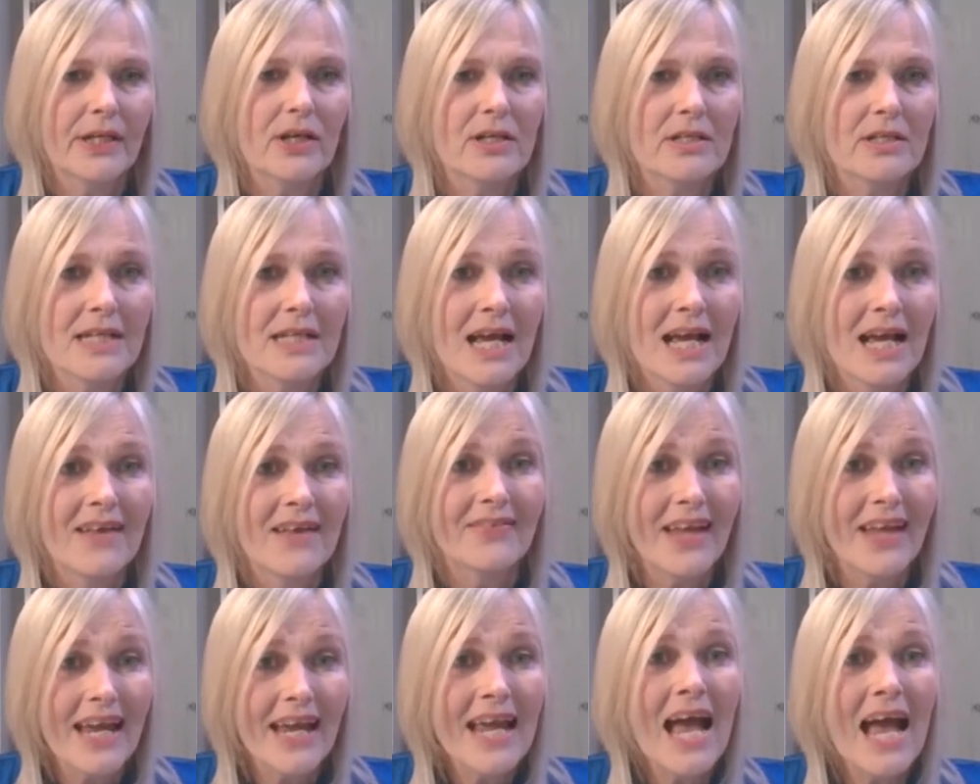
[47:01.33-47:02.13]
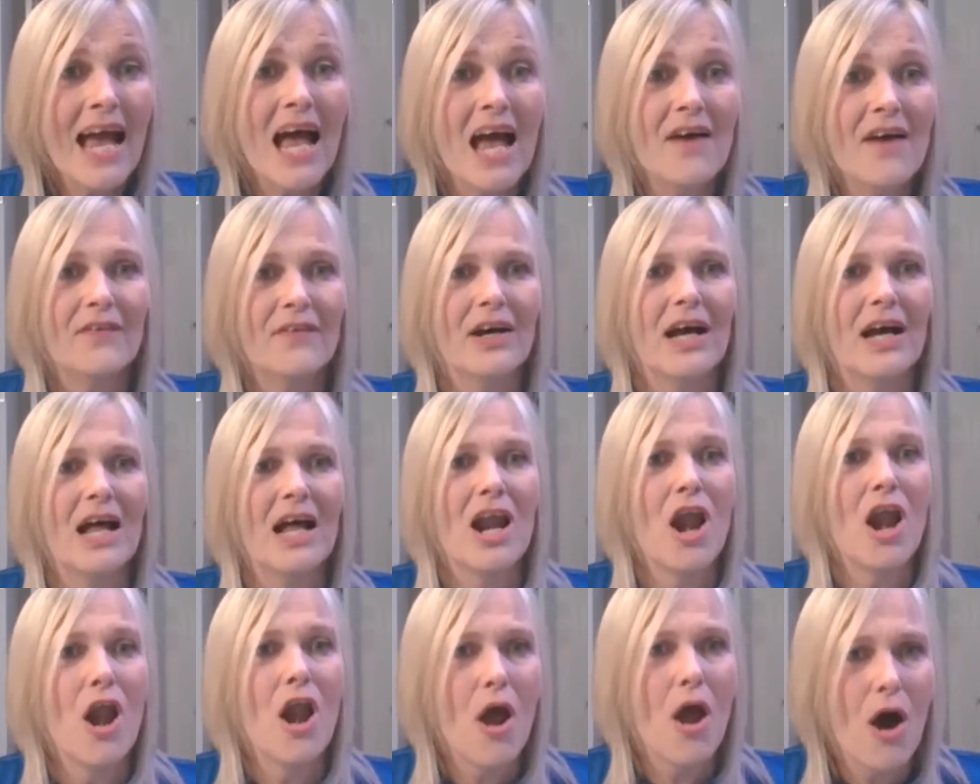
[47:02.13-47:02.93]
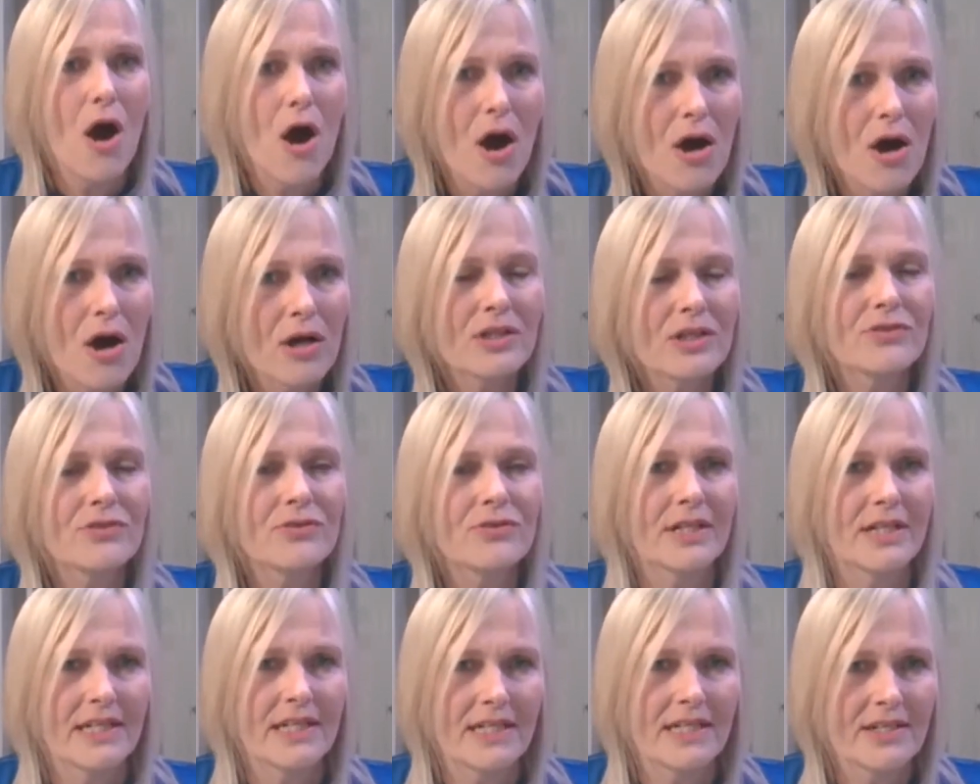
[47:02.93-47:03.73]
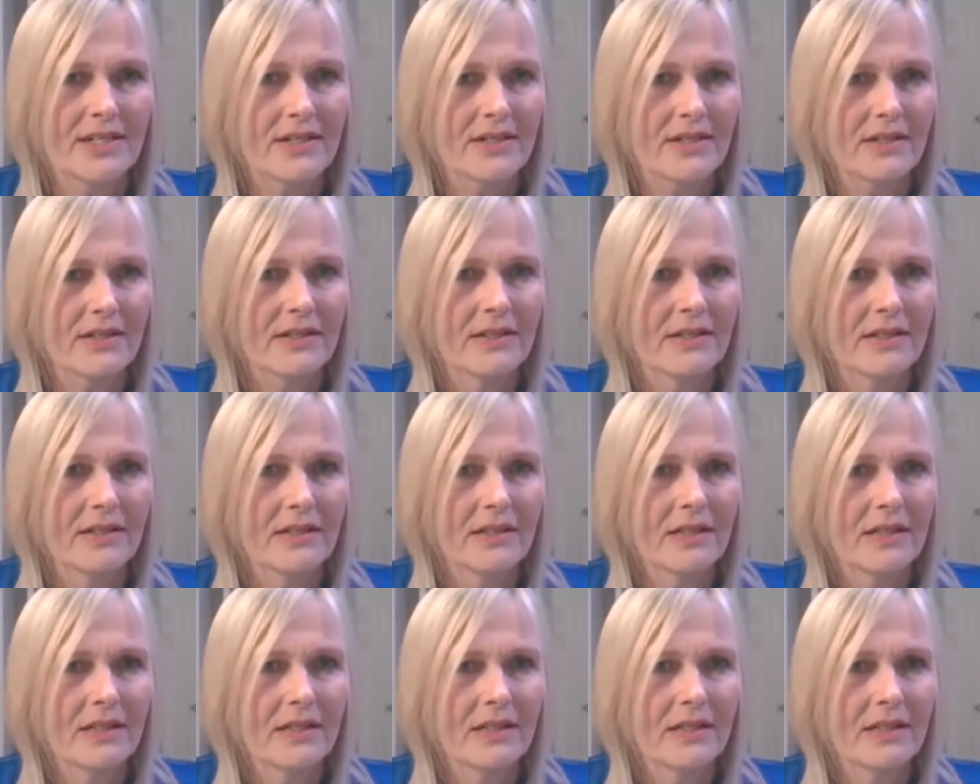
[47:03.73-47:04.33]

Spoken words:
because they have a long tradition